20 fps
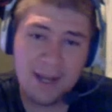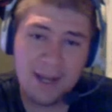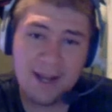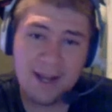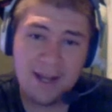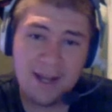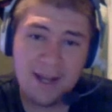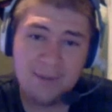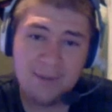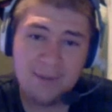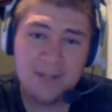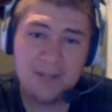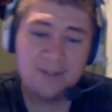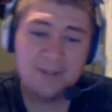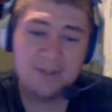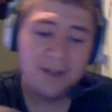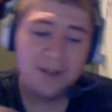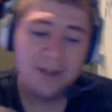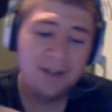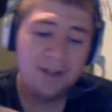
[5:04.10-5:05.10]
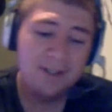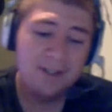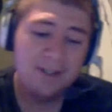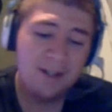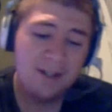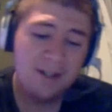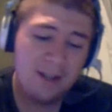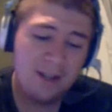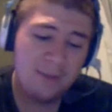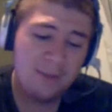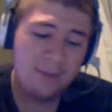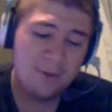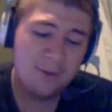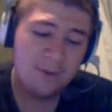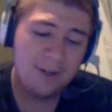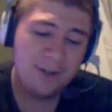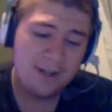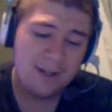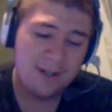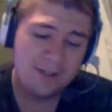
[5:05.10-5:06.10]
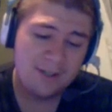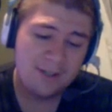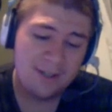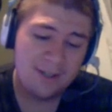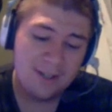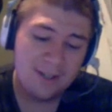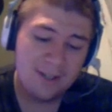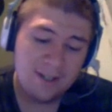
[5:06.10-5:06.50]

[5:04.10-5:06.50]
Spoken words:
atomizer on it a lot more, actually.